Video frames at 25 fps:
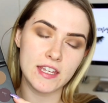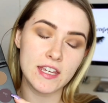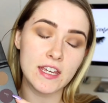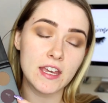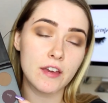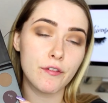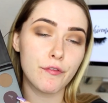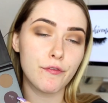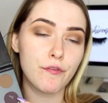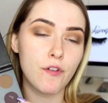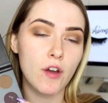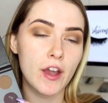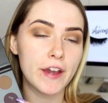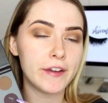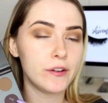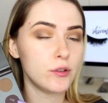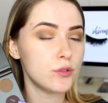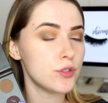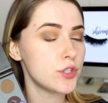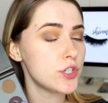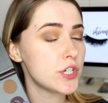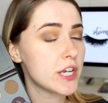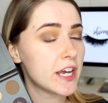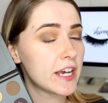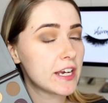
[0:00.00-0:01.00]
the final
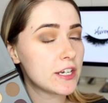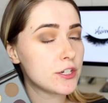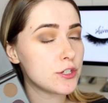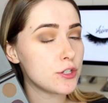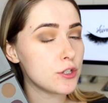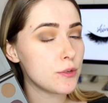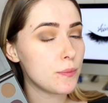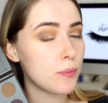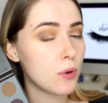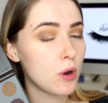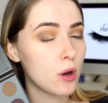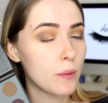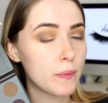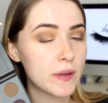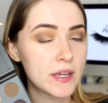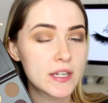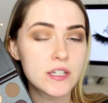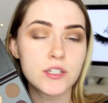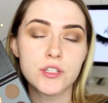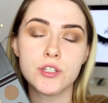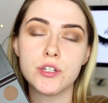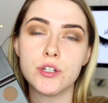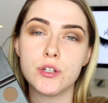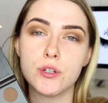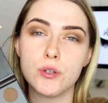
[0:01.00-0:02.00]
shade to pop
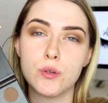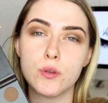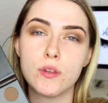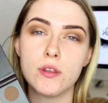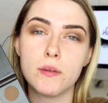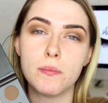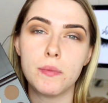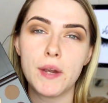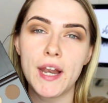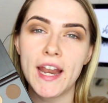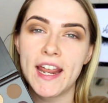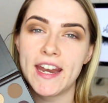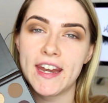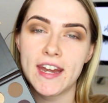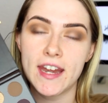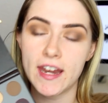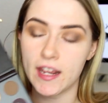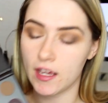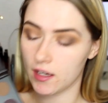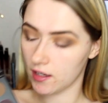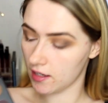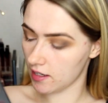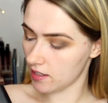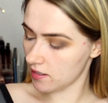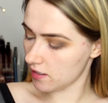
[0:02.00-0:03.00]
into the
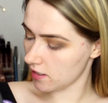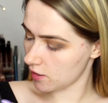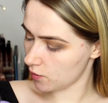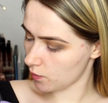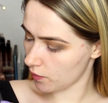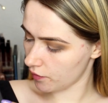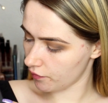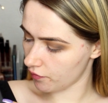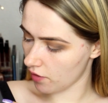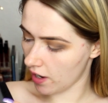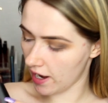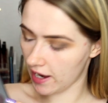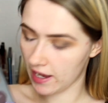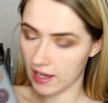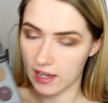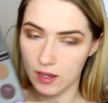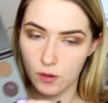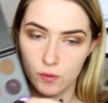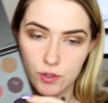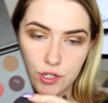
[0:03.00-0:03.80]
blending is this one right here,